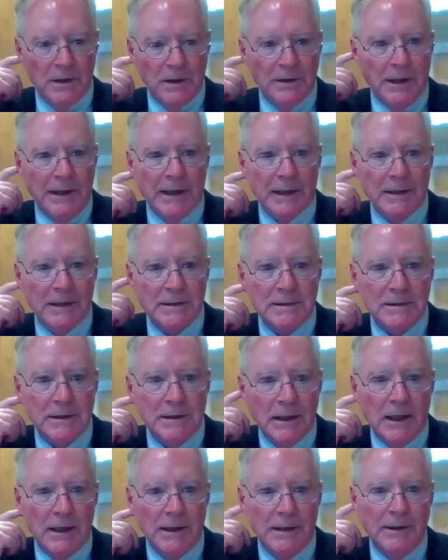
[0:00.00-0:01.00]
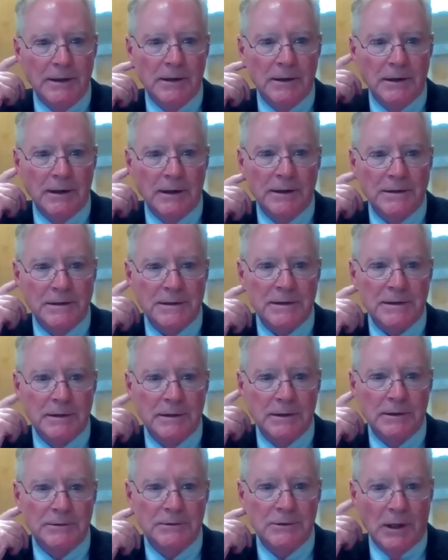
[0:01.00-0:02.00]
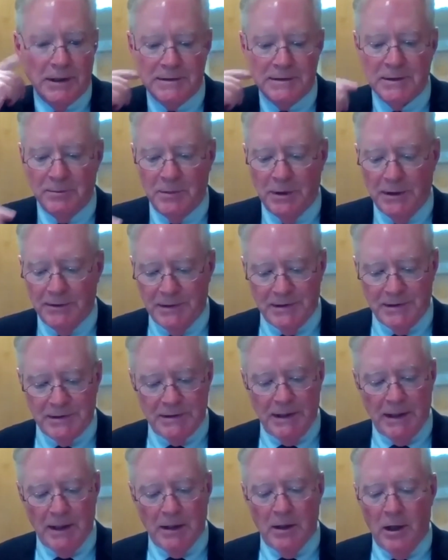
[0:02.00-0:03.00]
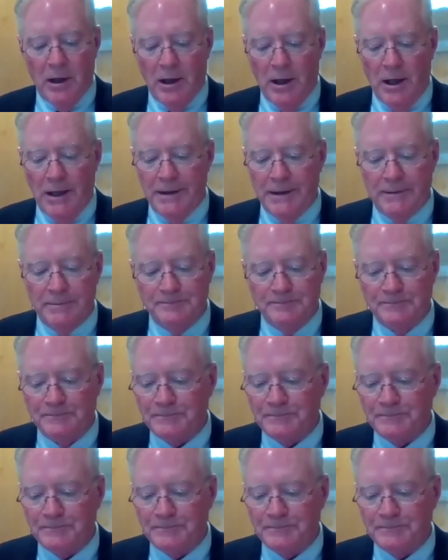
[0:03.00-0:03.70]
The next slide, Young, talks about the single audit.